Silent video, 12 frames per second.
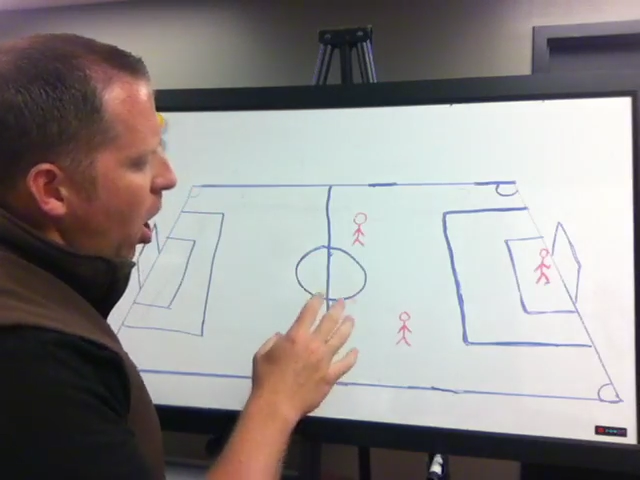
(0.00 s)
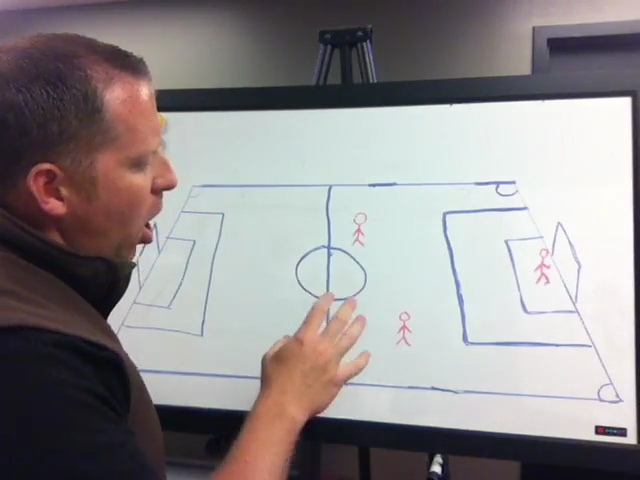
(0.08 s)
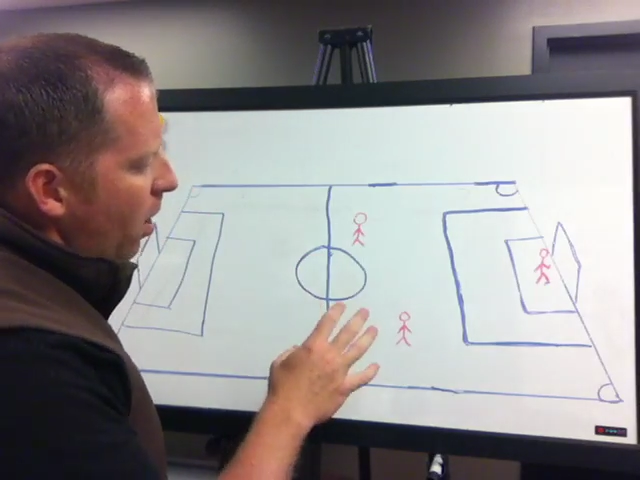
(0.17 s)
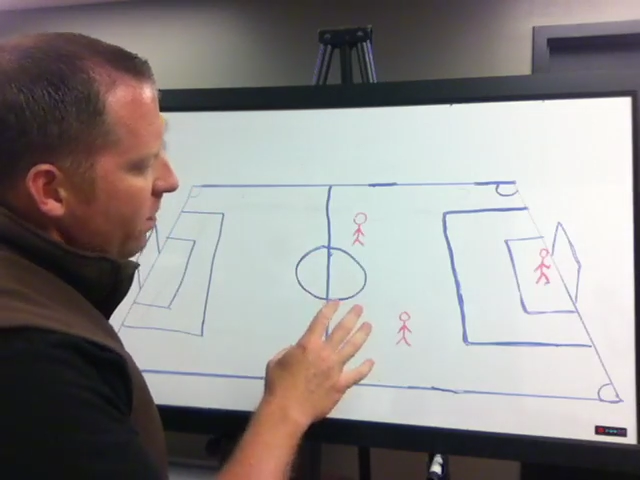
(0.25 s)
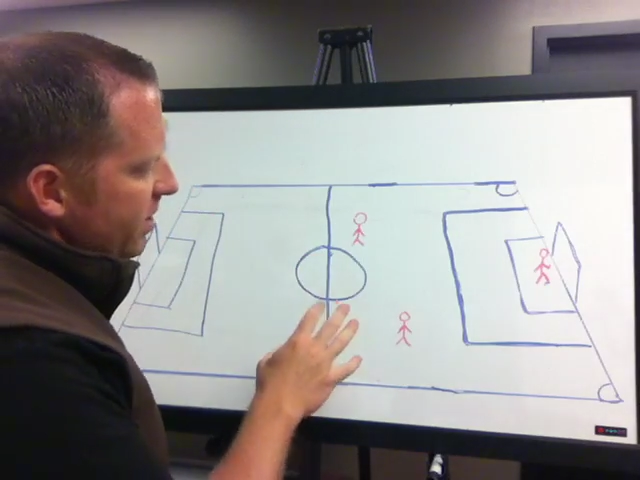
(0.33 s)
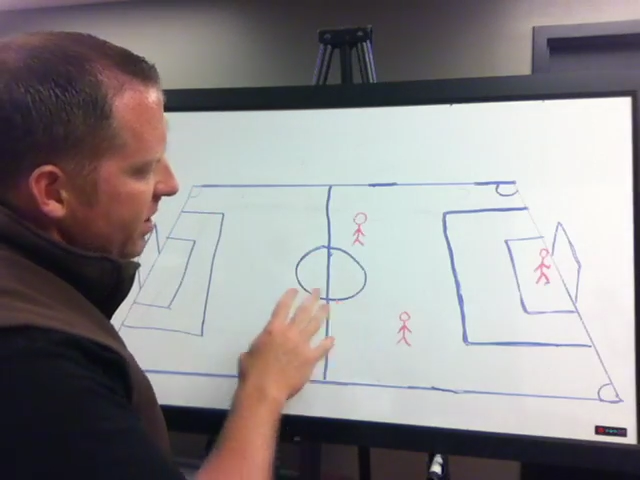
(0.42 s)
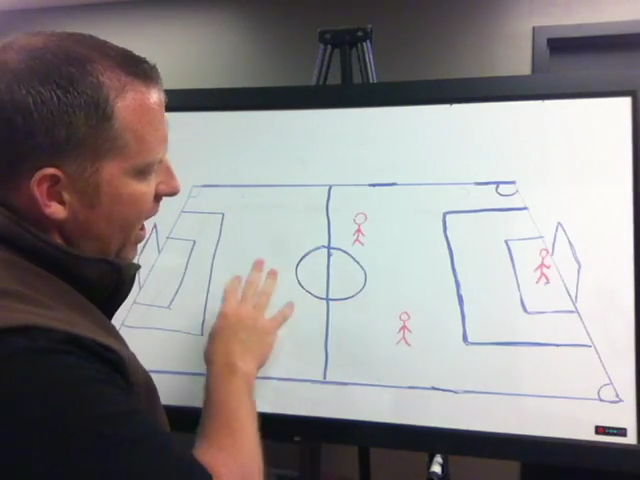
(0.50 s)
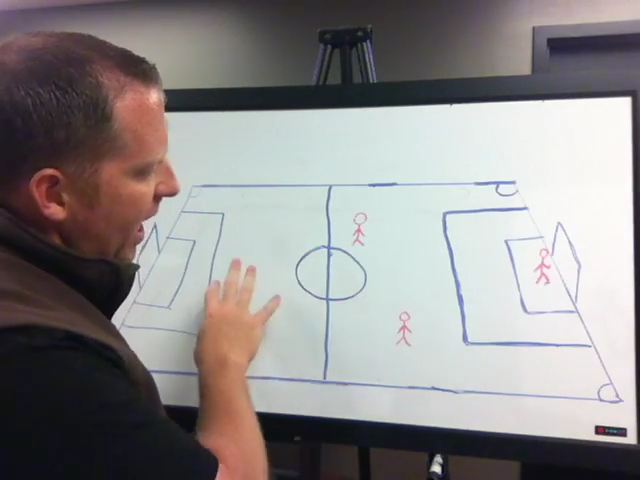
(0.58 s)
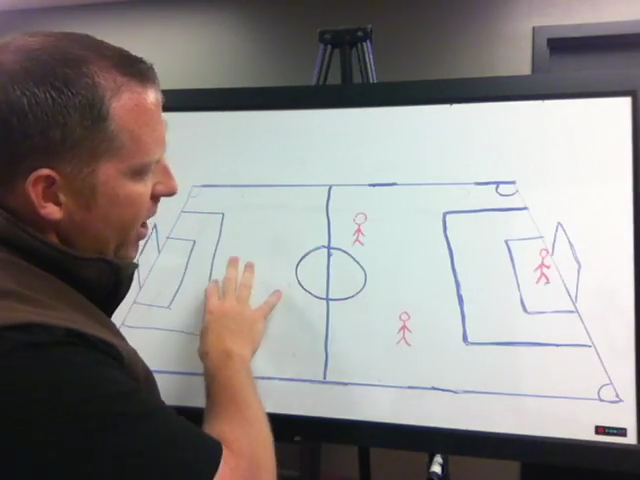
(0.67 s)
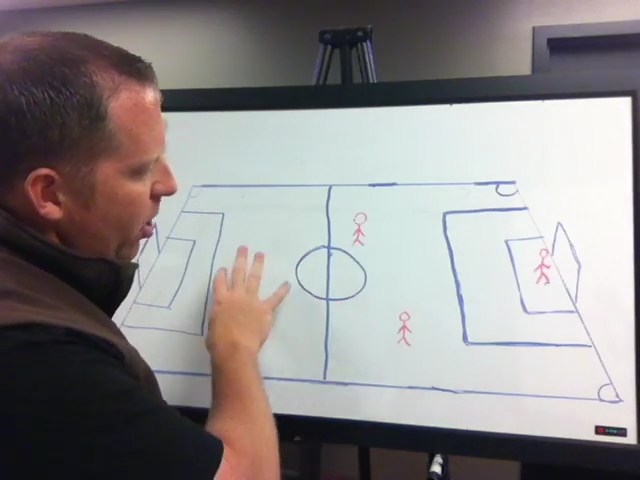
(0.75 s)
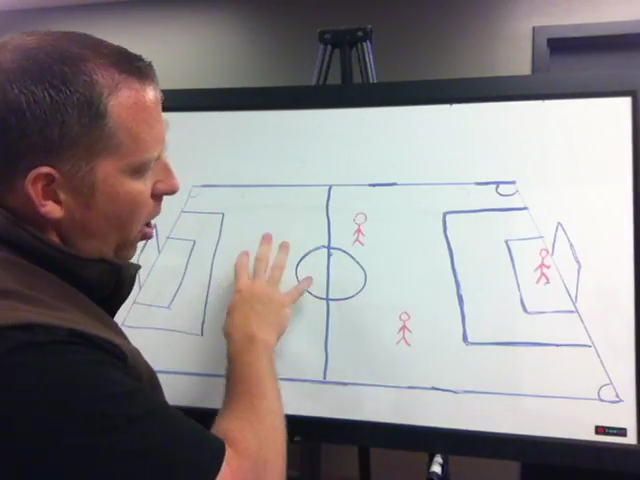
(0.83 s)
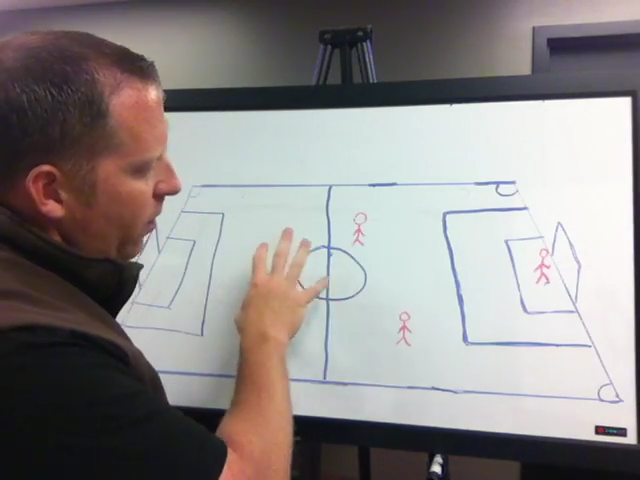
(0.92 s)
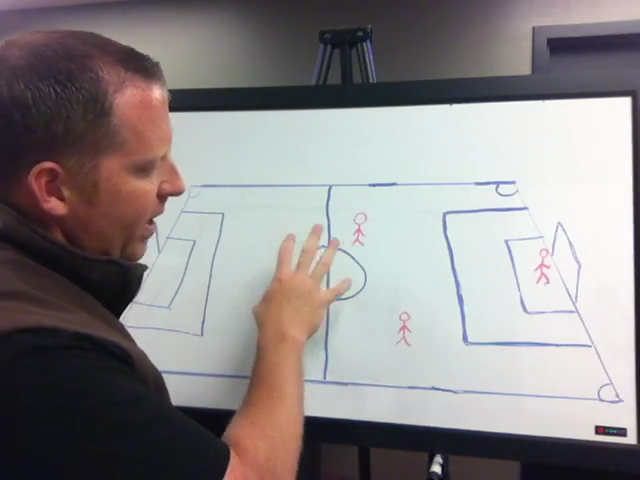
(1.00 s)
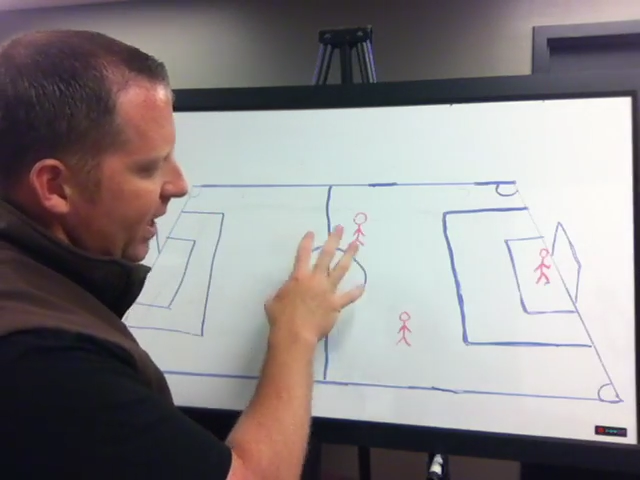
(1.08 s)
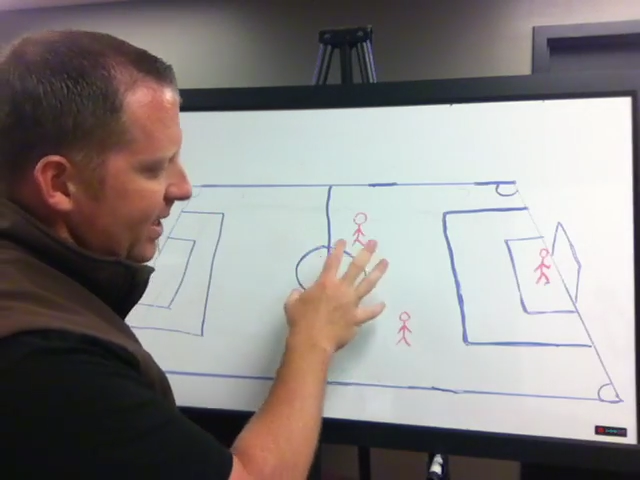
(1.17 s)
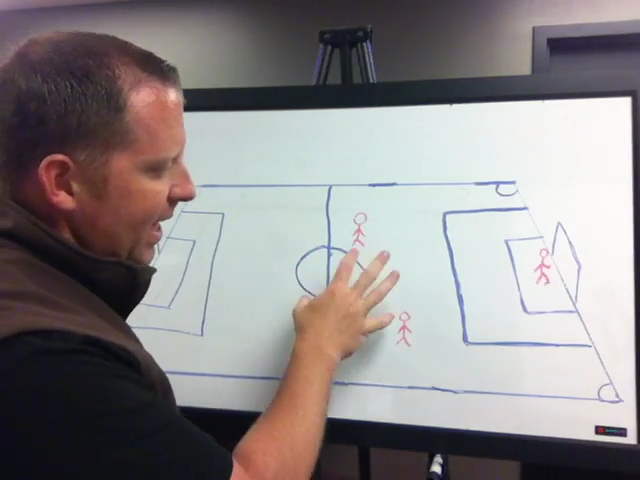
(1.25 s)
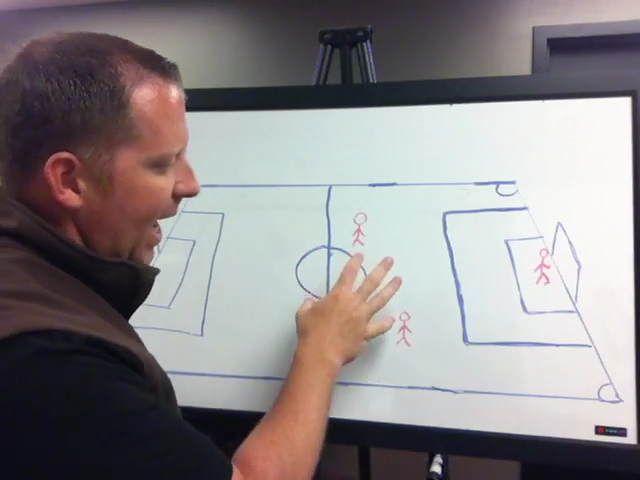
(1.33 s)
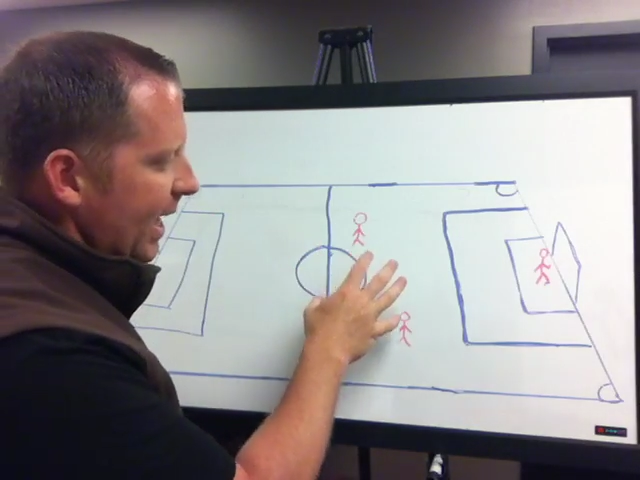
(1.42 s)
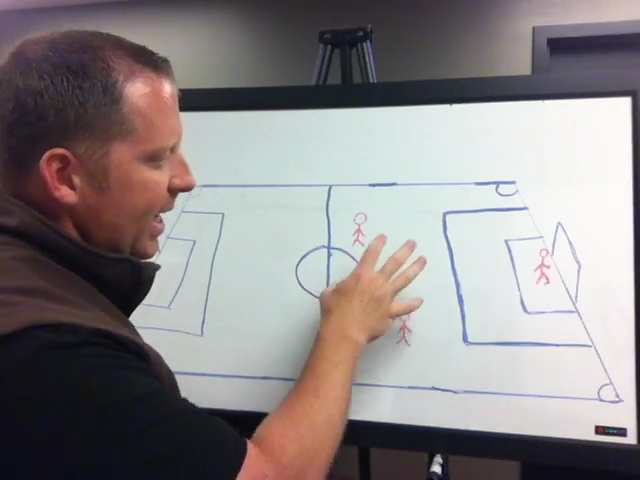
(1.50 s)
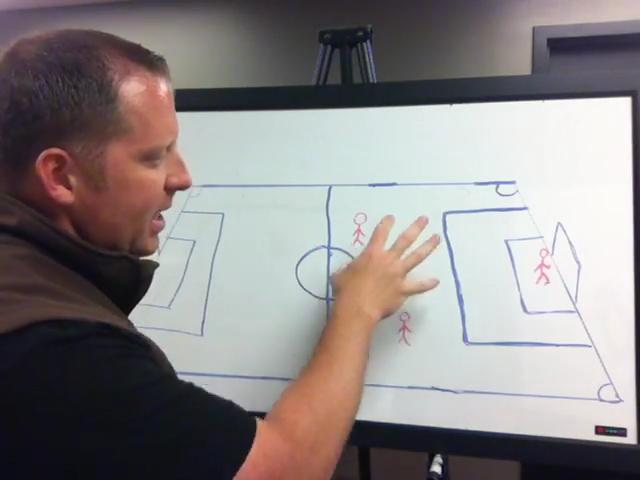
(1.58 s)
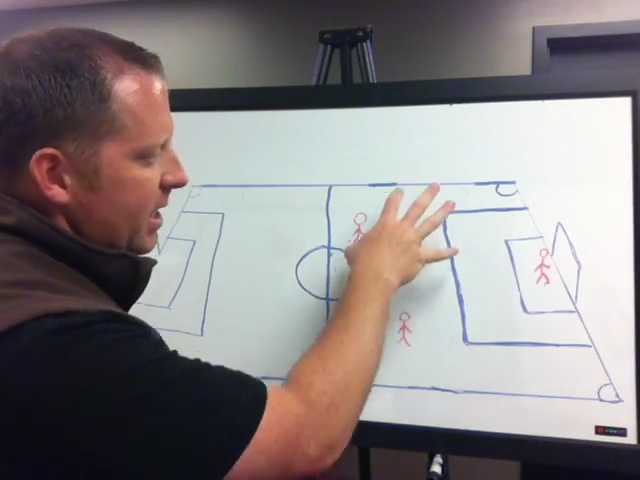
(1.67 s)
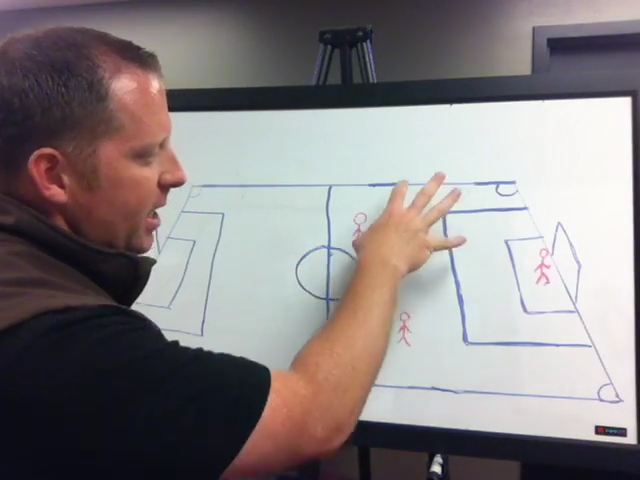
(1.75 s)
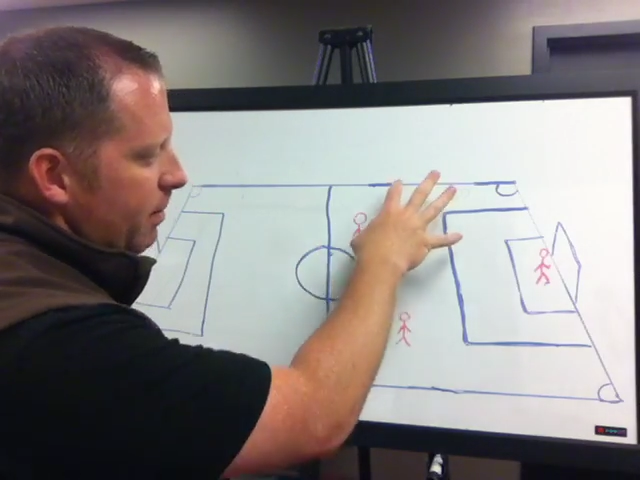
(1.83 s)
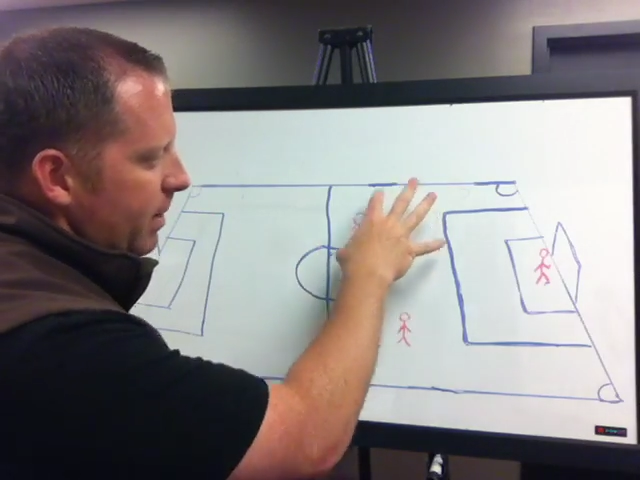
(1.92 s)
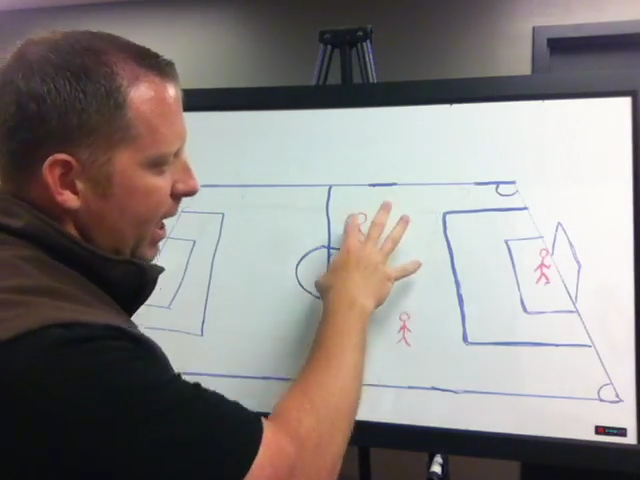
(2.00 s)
Offside on the attacking team